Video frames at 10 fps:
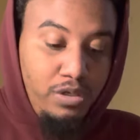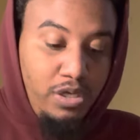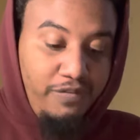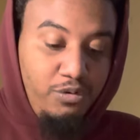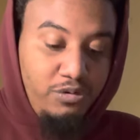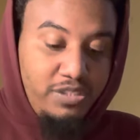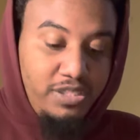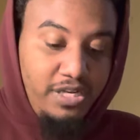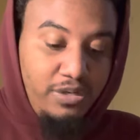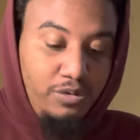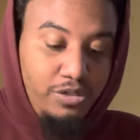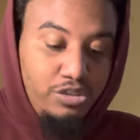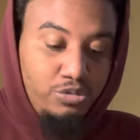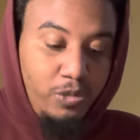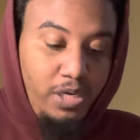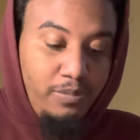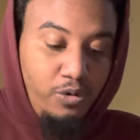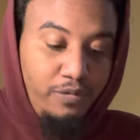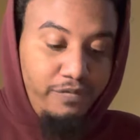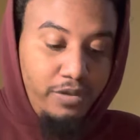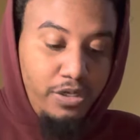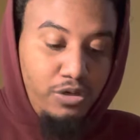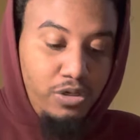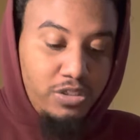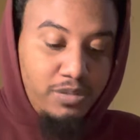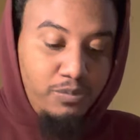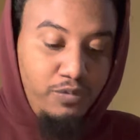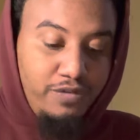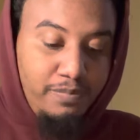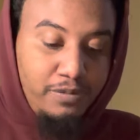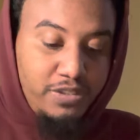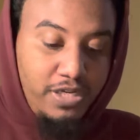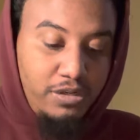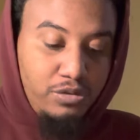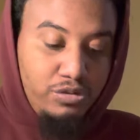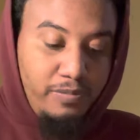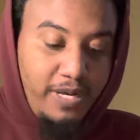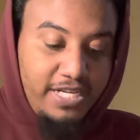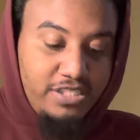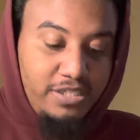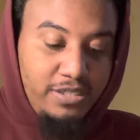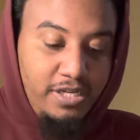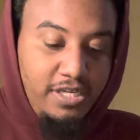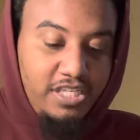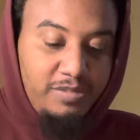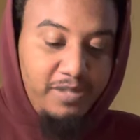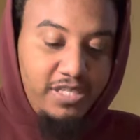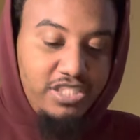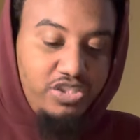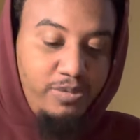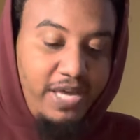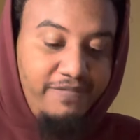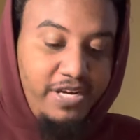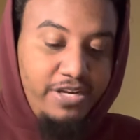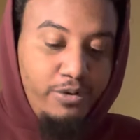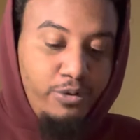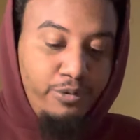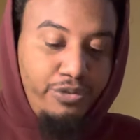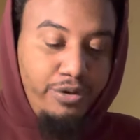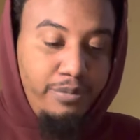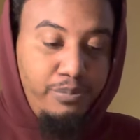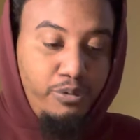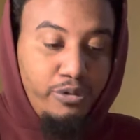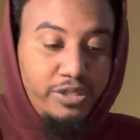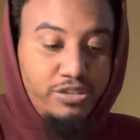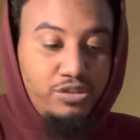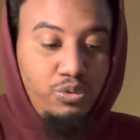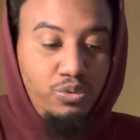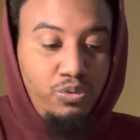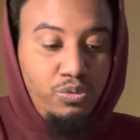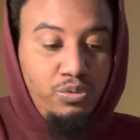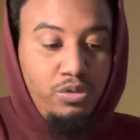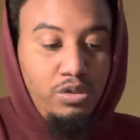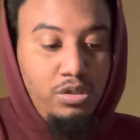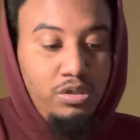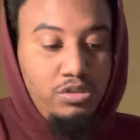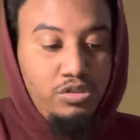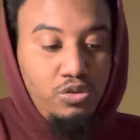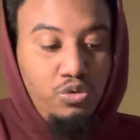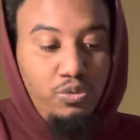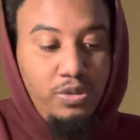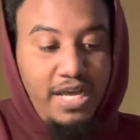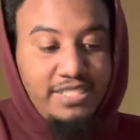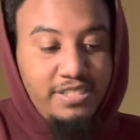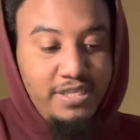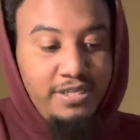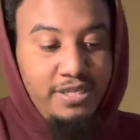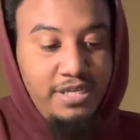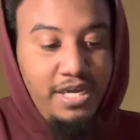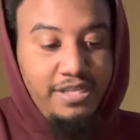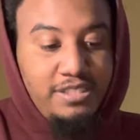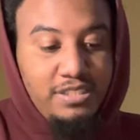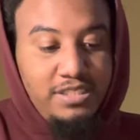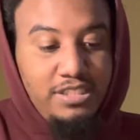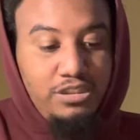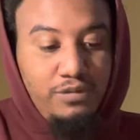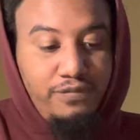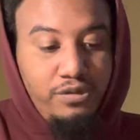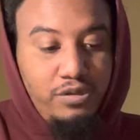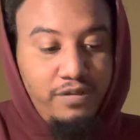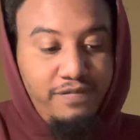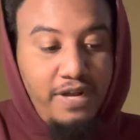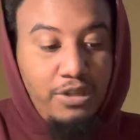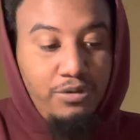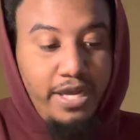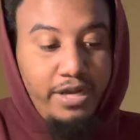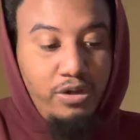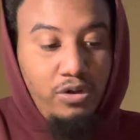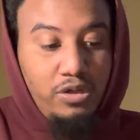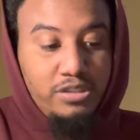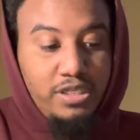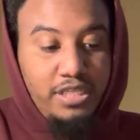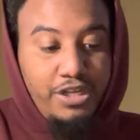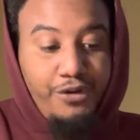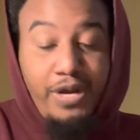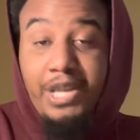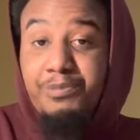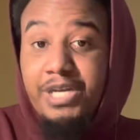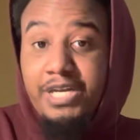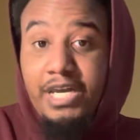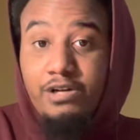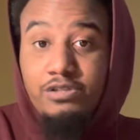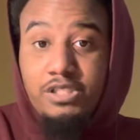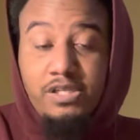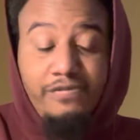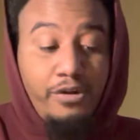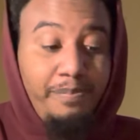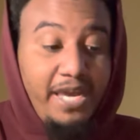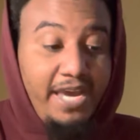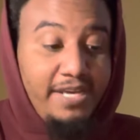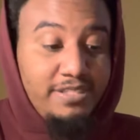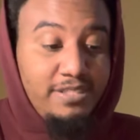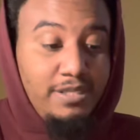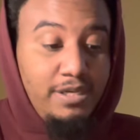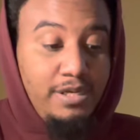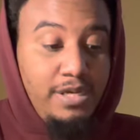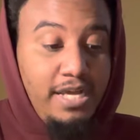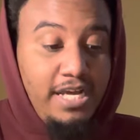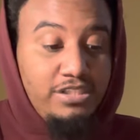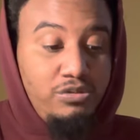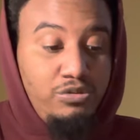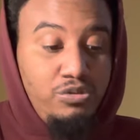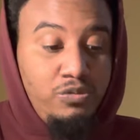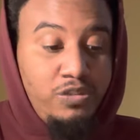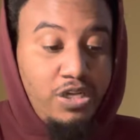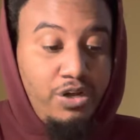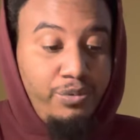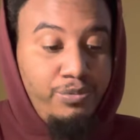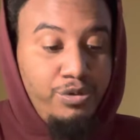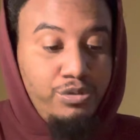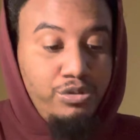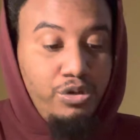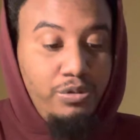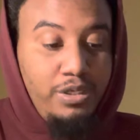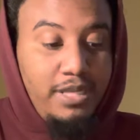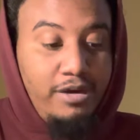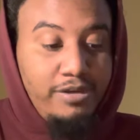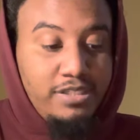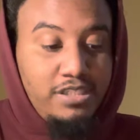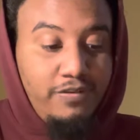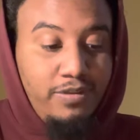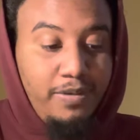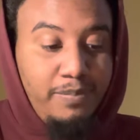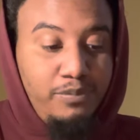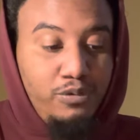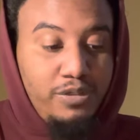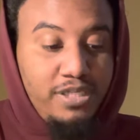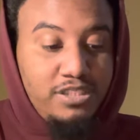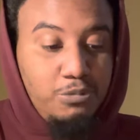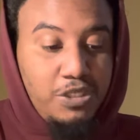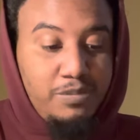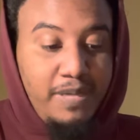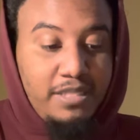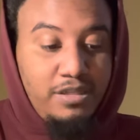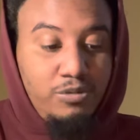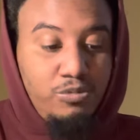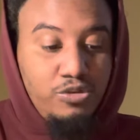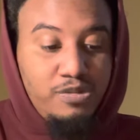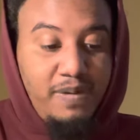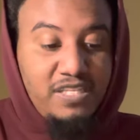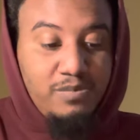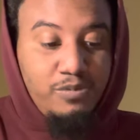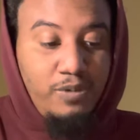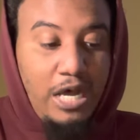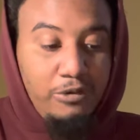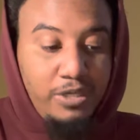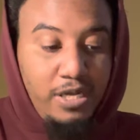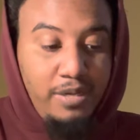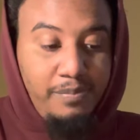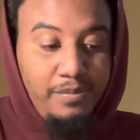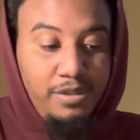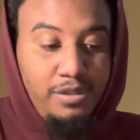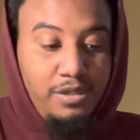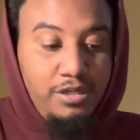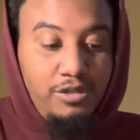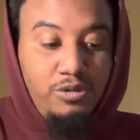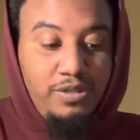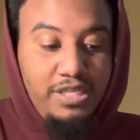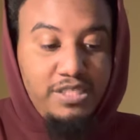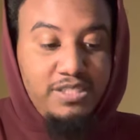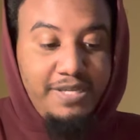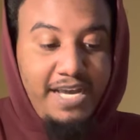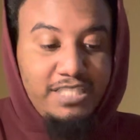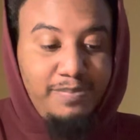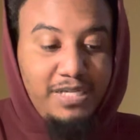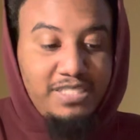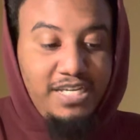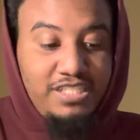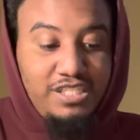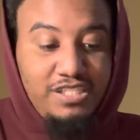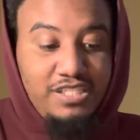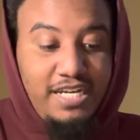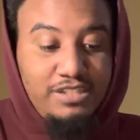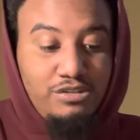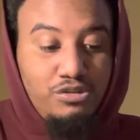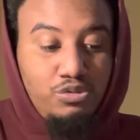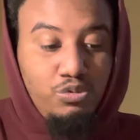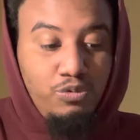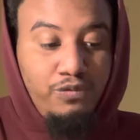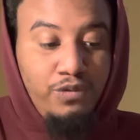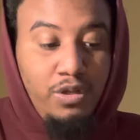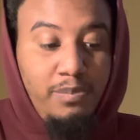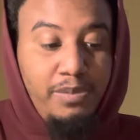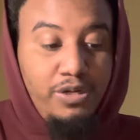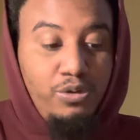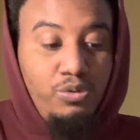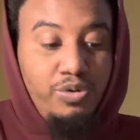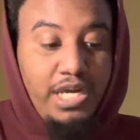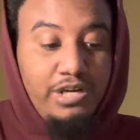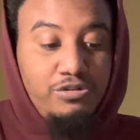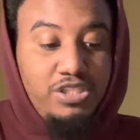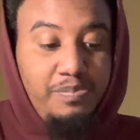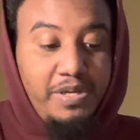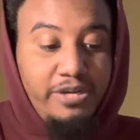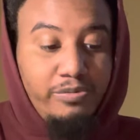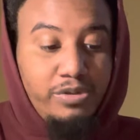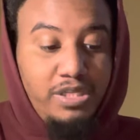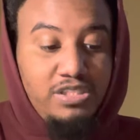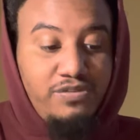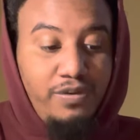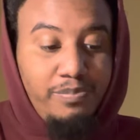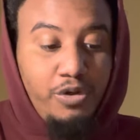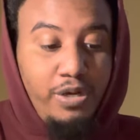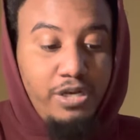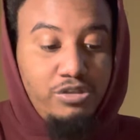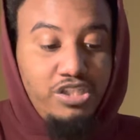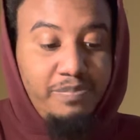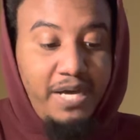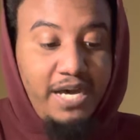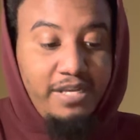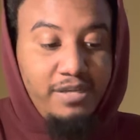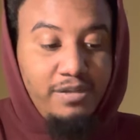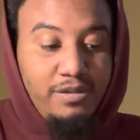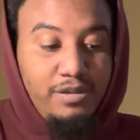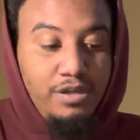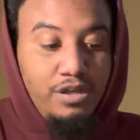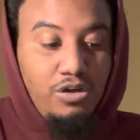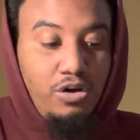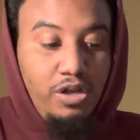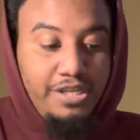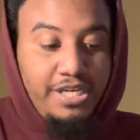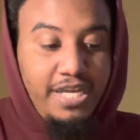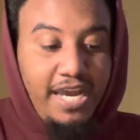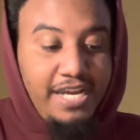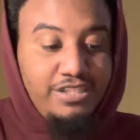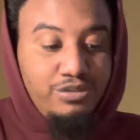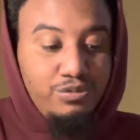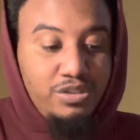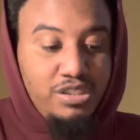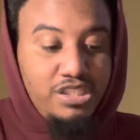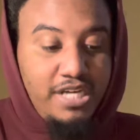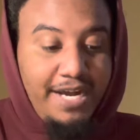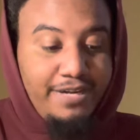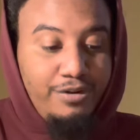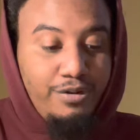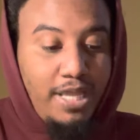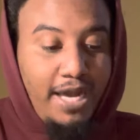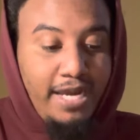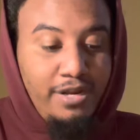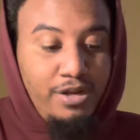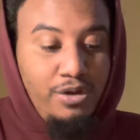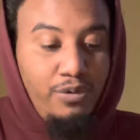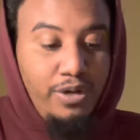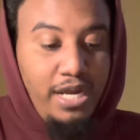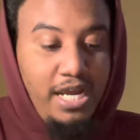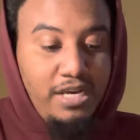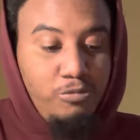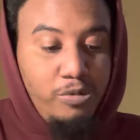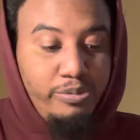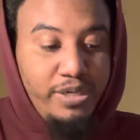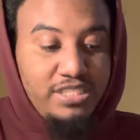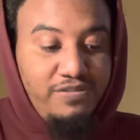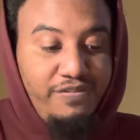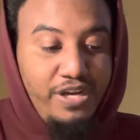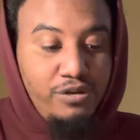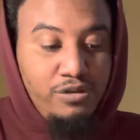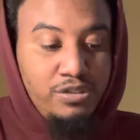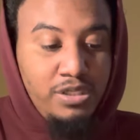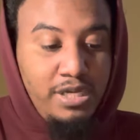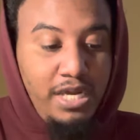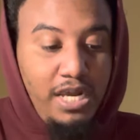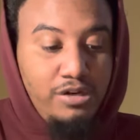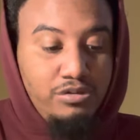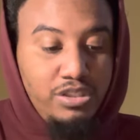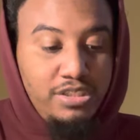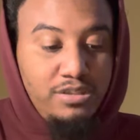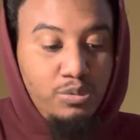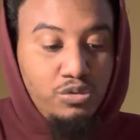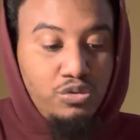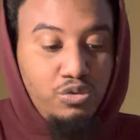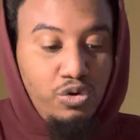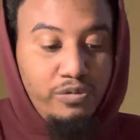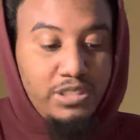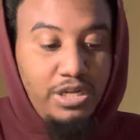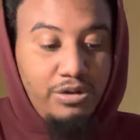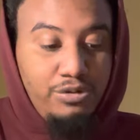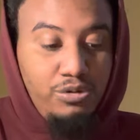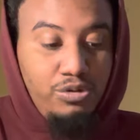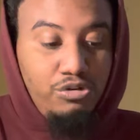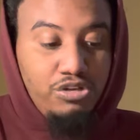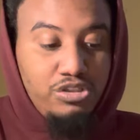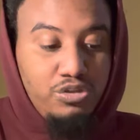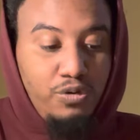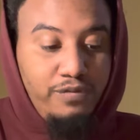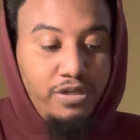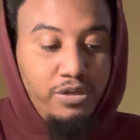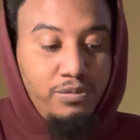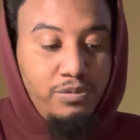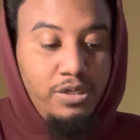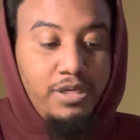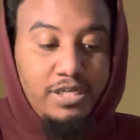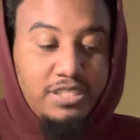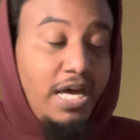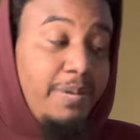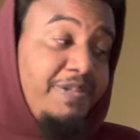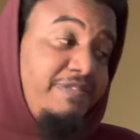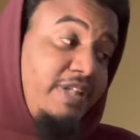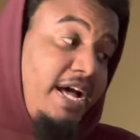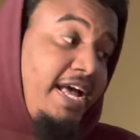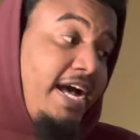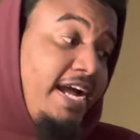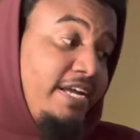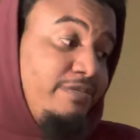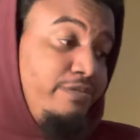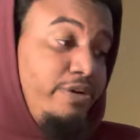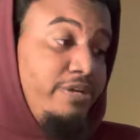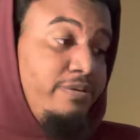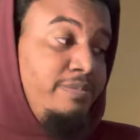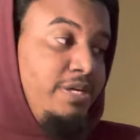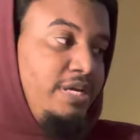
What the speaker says: If you are sitting on a dream or feeling called to move in a particular direction, it's because you have unearthed an important soul lesson, and it's essential for you to follow that call to clear unwanted energies of your past. As you do so, don't allow yourself to be pulled into expecting the worst possible outcome. Know that this expectation is not your truth, but old energy being released from your energy body. Call in angels to shine their light on any repressed fears, energies, or stories that are no longer serving you. It's time to fly high in freedom.